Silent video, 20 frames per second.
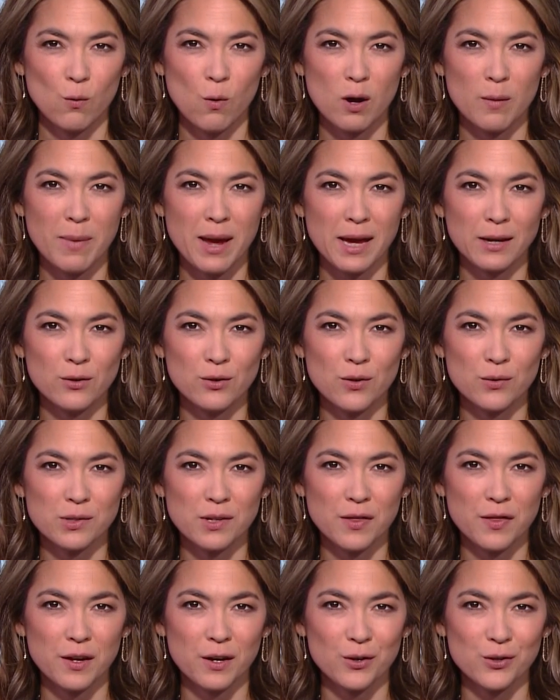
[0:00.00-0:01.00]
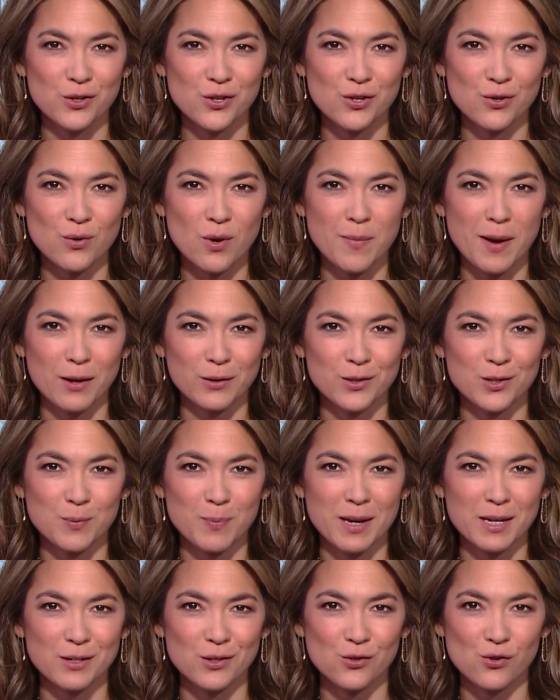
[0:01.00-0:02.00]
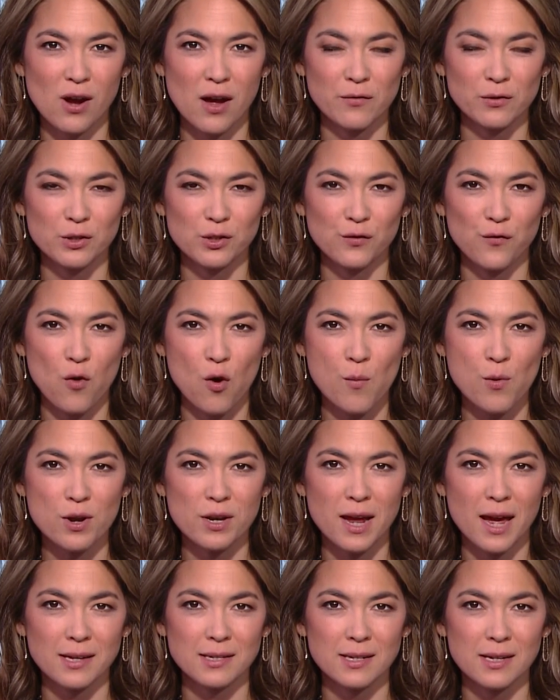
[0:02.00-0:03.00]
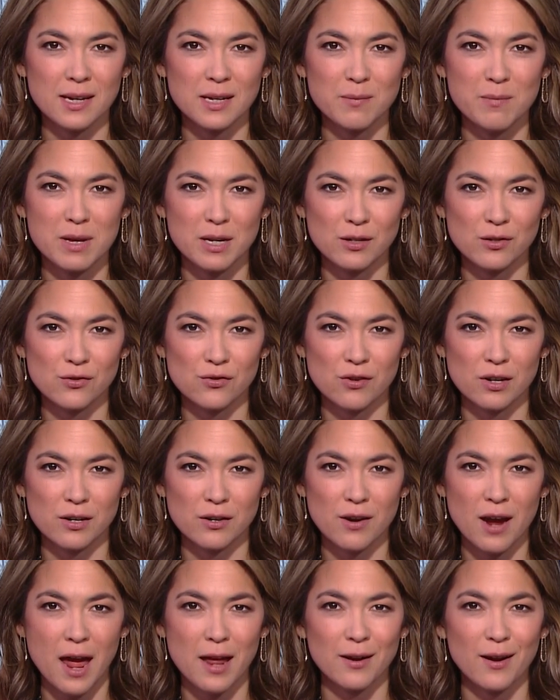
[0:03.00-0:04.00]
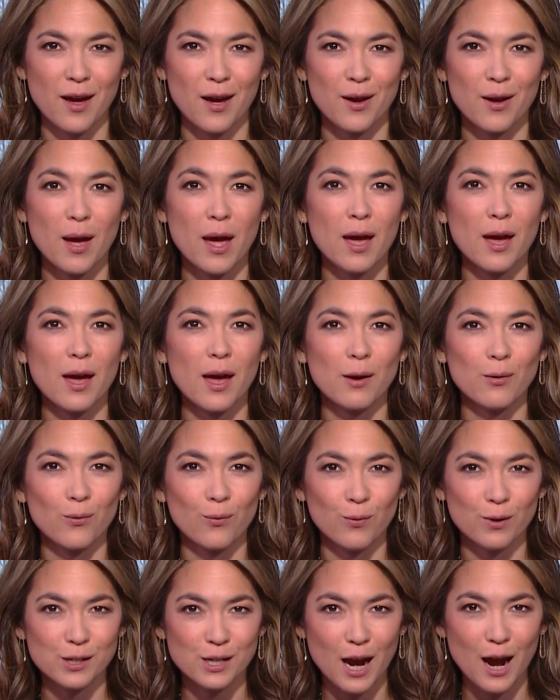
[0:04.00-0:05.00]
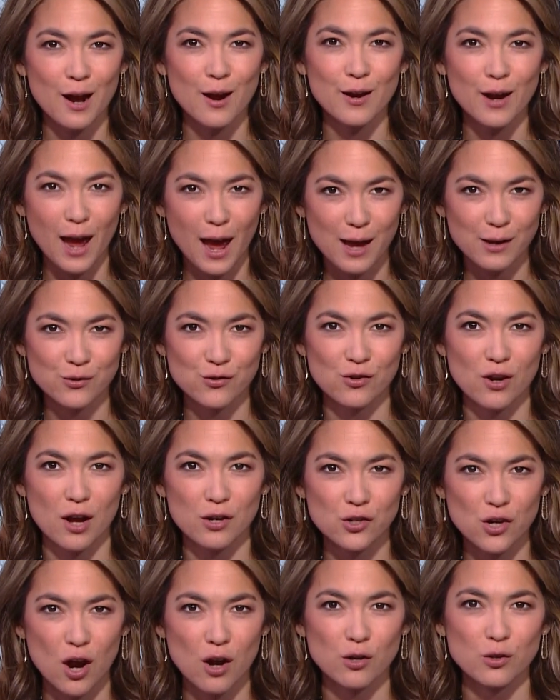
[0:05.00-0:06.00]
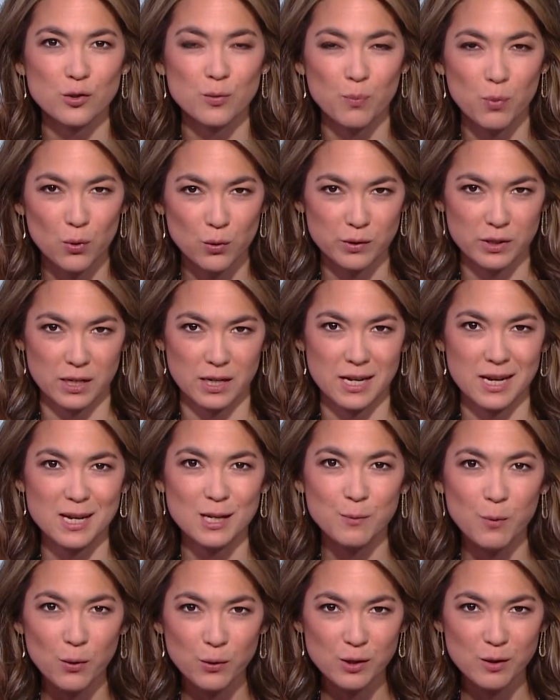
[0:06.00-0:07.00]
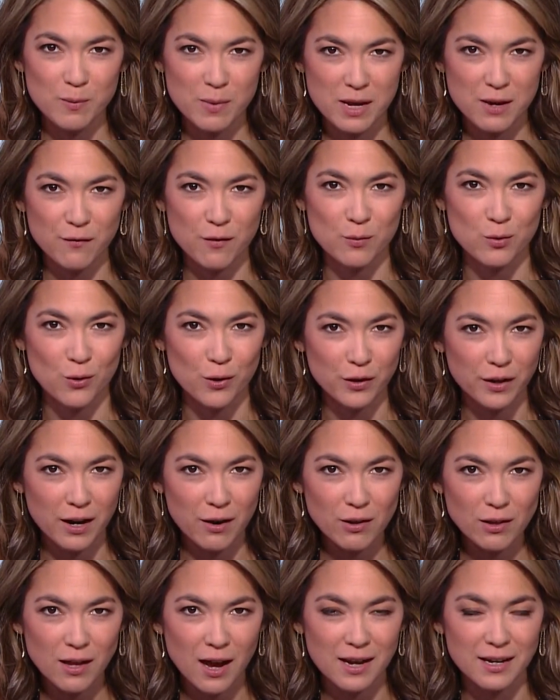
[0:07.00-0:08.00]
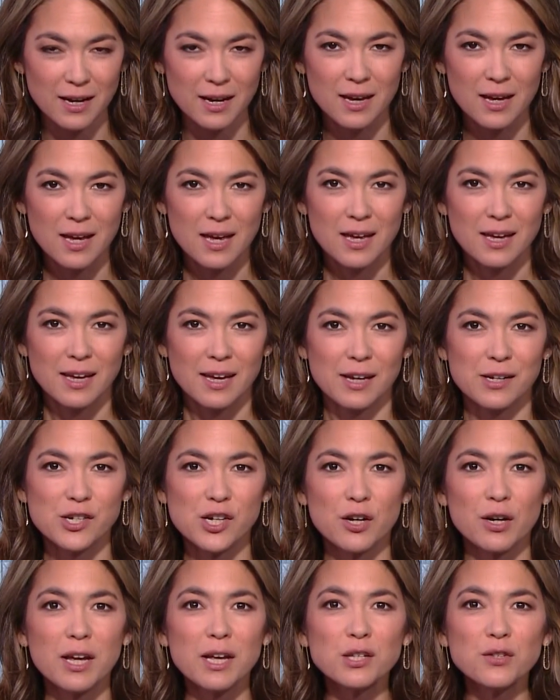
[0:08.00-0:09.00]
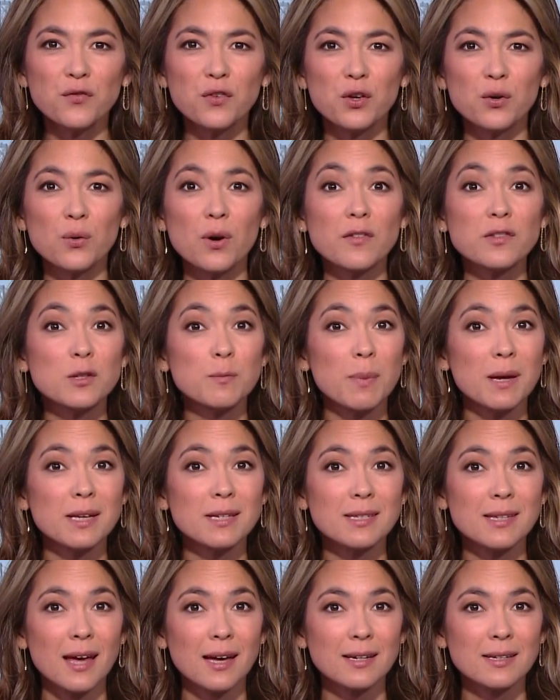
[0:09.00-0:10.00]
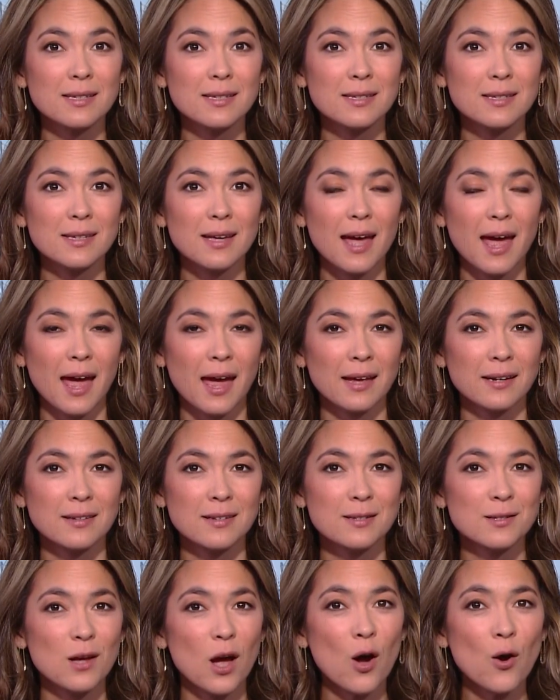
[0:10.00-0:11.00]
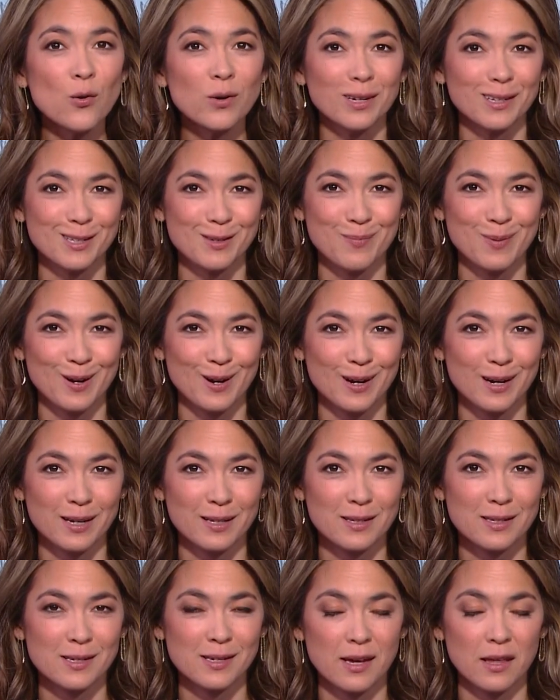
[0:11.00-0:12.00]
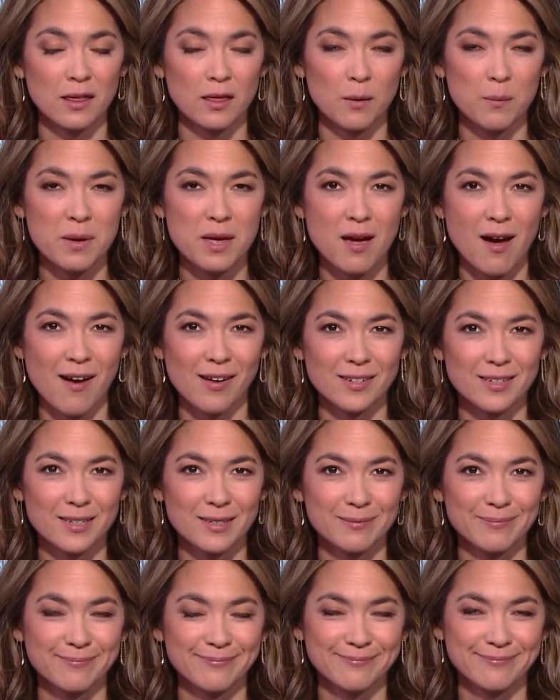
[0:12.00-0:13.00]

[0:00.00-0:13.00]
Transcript: One man who knows a thing or two about space travel is former NASA administrator and retired astronaut Charles Bolden. He spoke to me from North Carolina and shared his view of SpaceX and his own experience in the beyond.